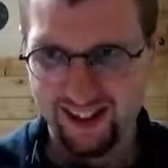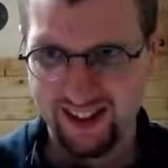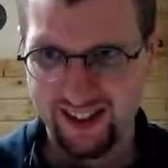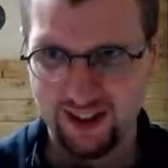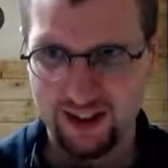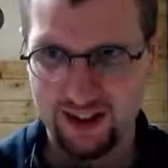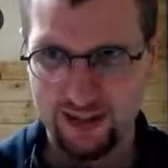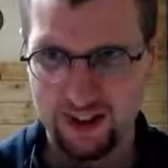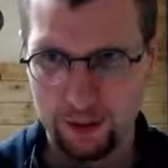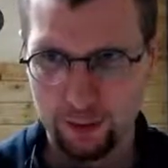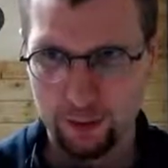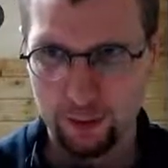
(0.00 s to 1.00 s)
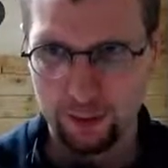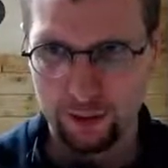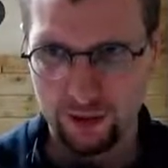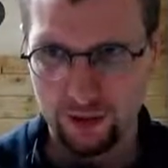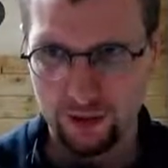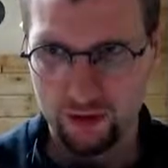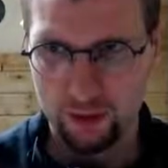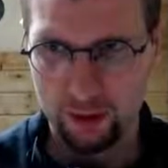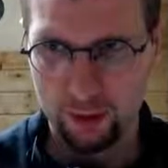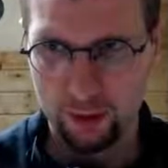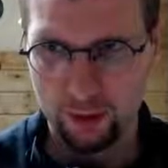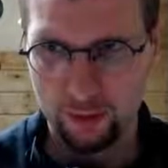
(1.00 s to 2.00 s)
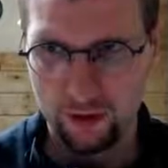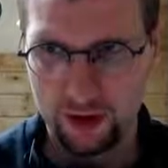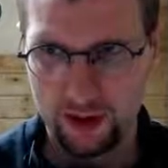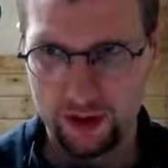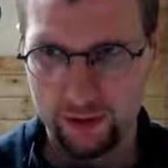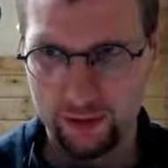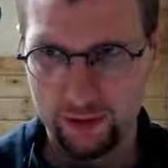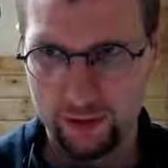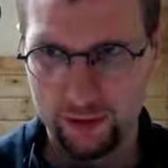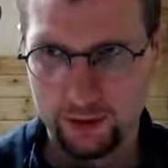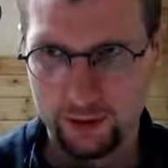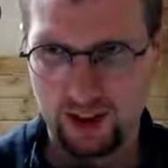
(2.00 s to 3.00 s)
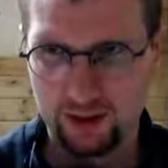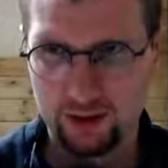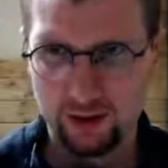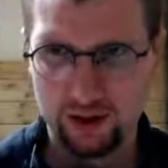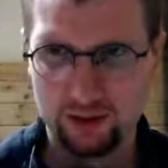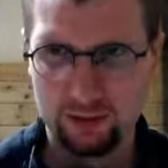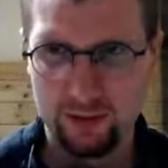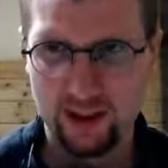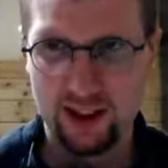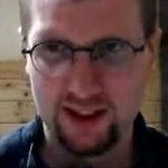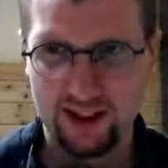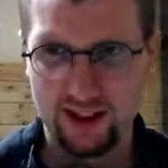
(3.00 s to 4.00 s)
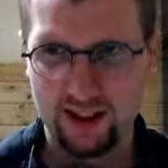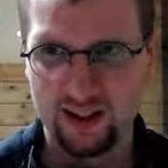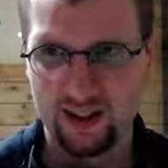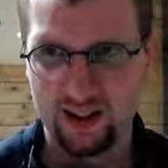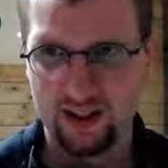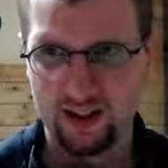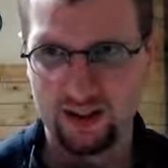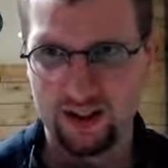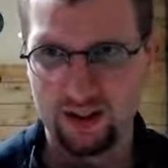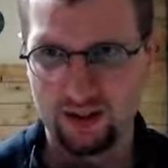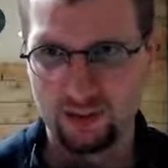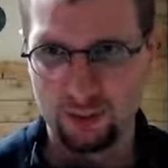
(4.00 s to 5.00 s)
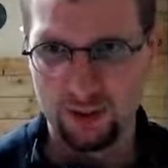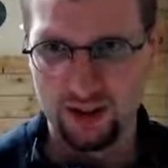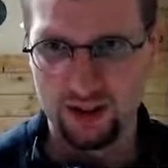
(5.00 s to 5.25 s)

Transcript: Let's try quote 0, 5. It couldn't even be like that because it would be